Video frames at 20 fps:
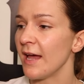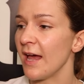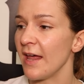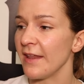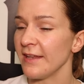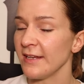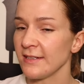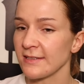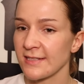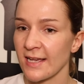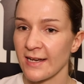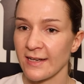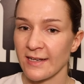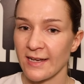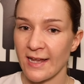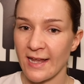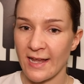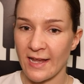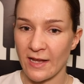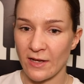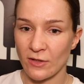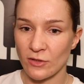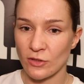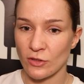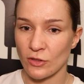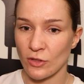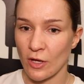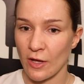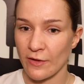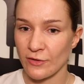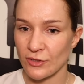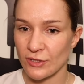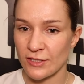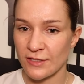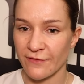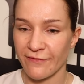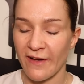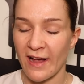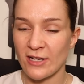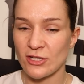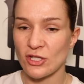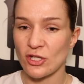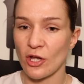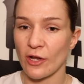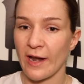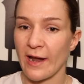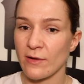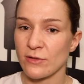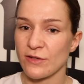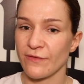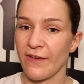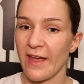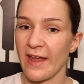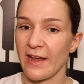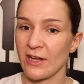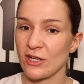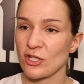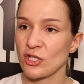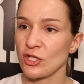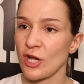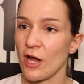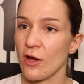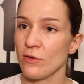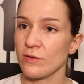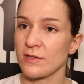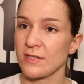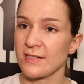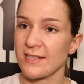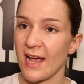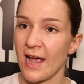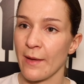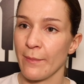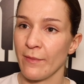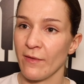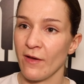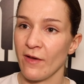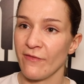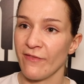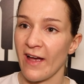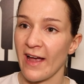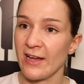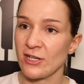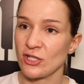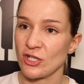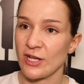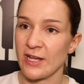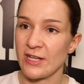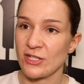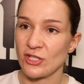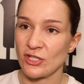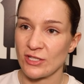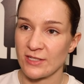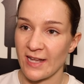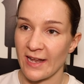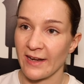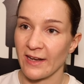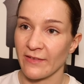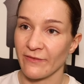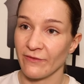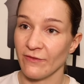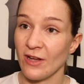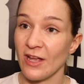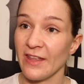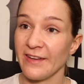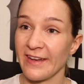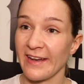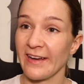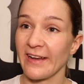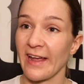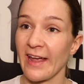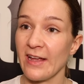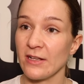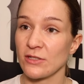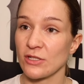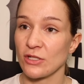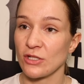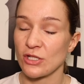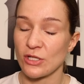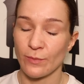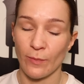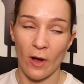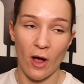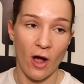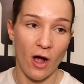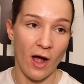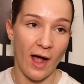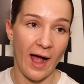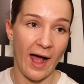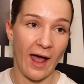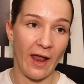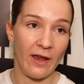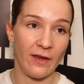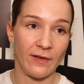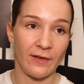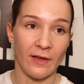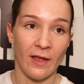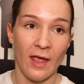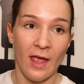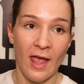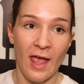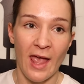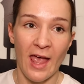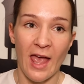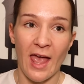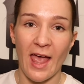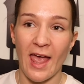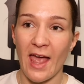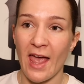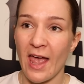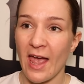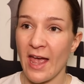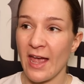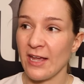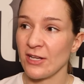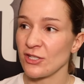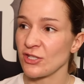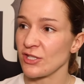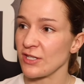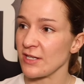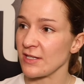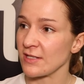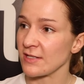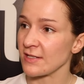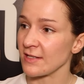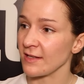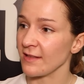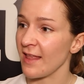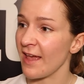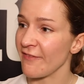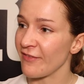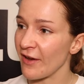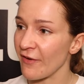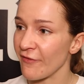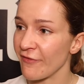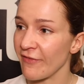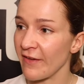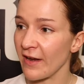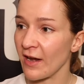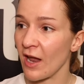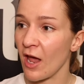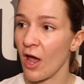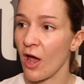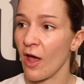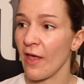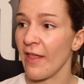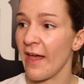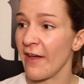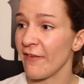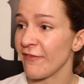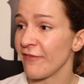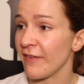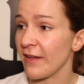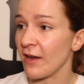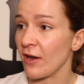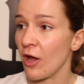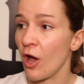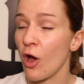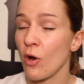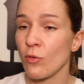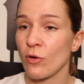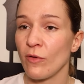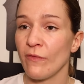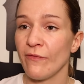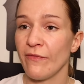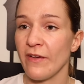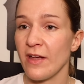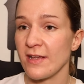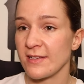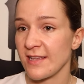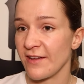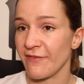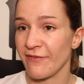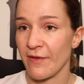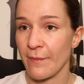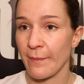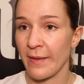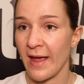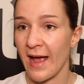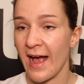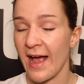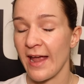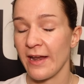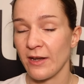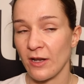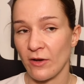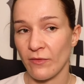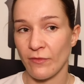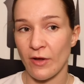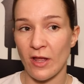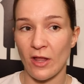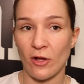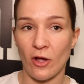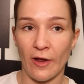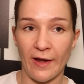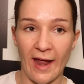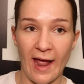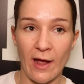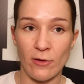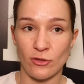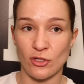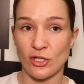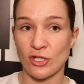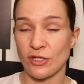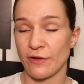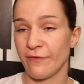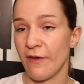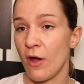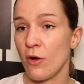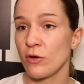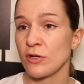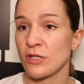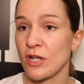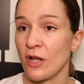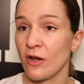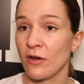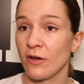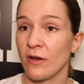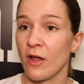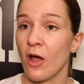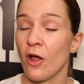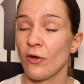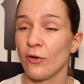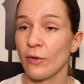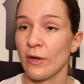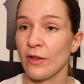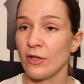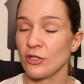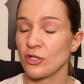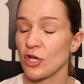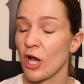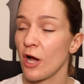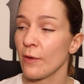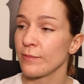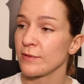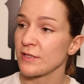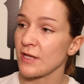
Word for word: I think Sandy, just the fact she's gone out to Vegas shows the type of fighter she is. She's dedi really dedicated to the sport and uh, she's left everything, at, everything, home comforts, everything behind, and really gone out just to focus on, on doing the job.